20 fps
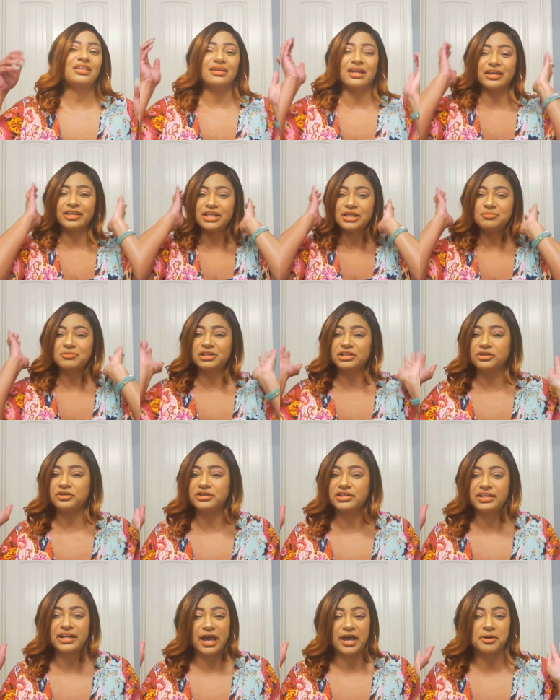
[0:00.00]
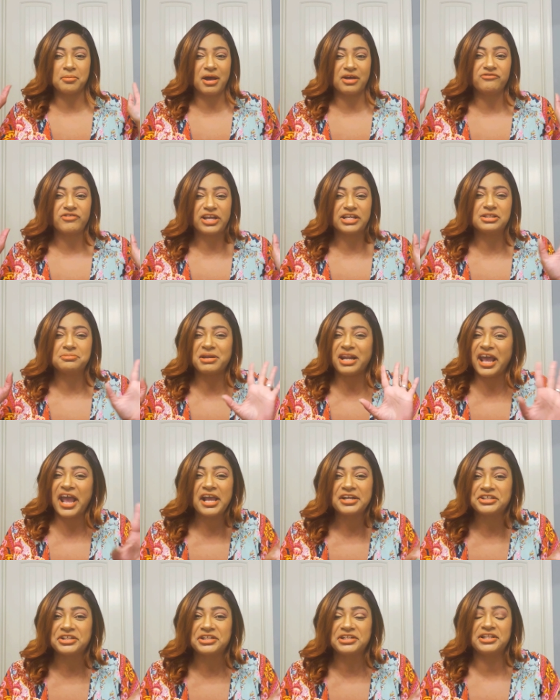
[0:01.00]
I keep clearing it out of my face, but I
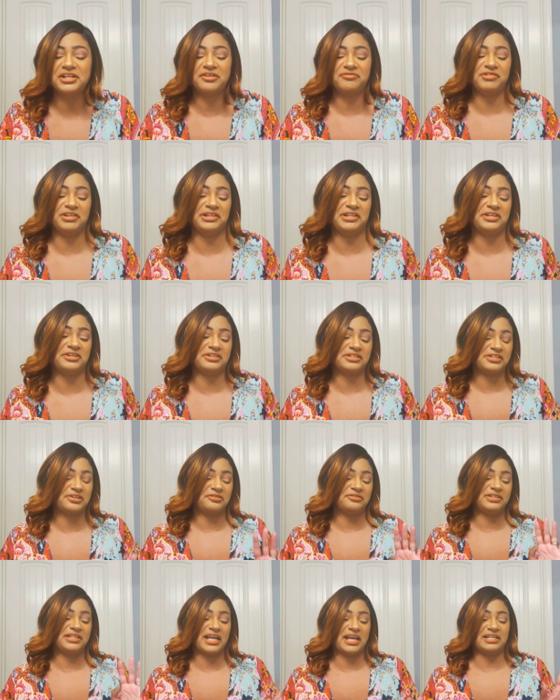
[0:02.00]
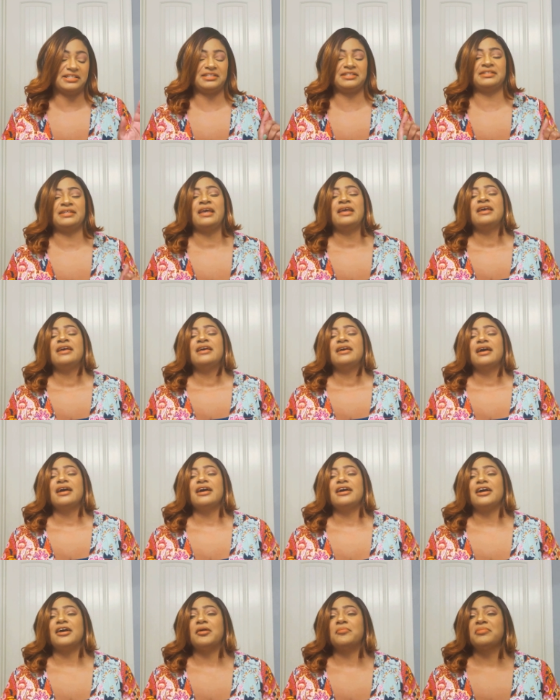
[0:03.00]
actually love the look, so yes.
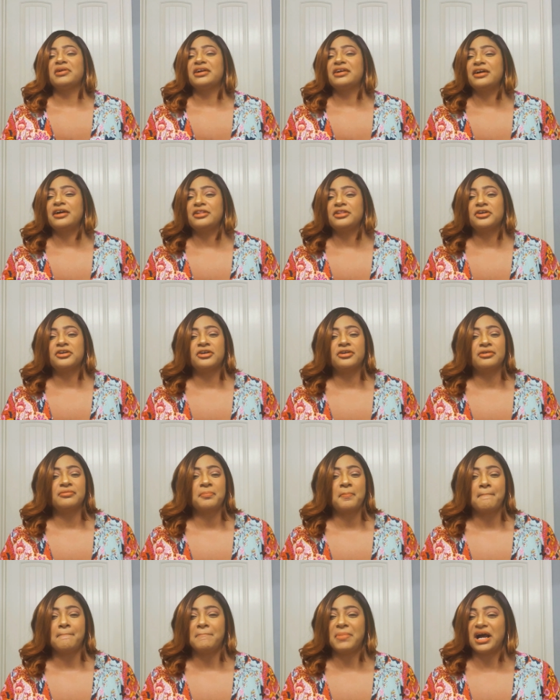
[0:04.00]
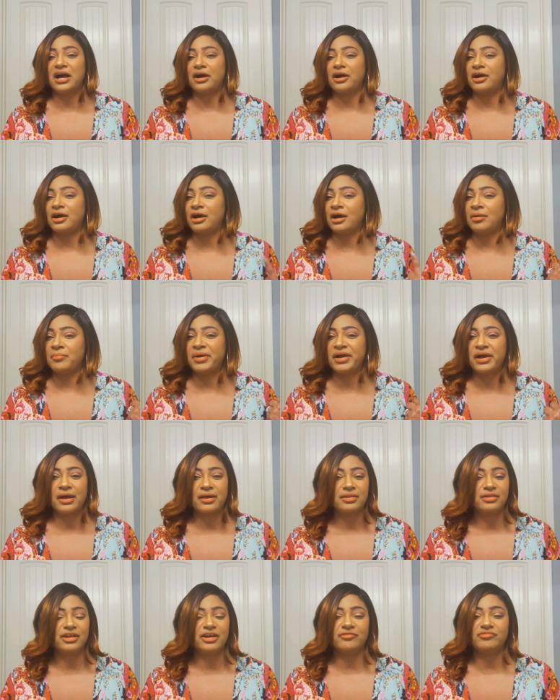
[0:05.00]
Um, color, bomb,
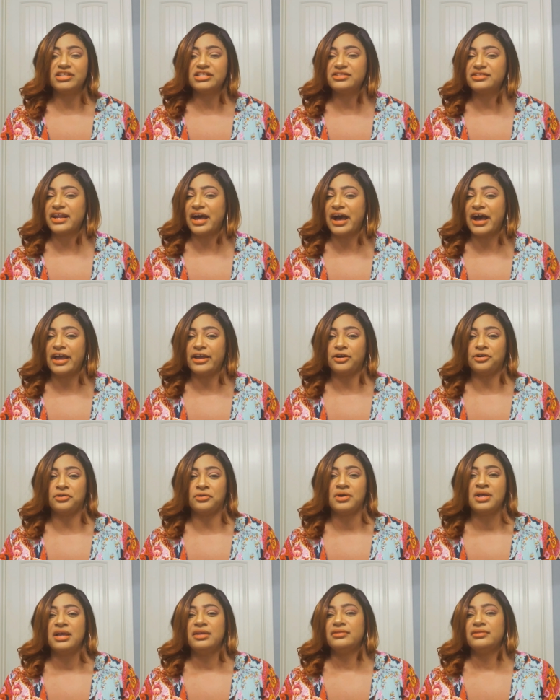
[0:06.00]
love the style.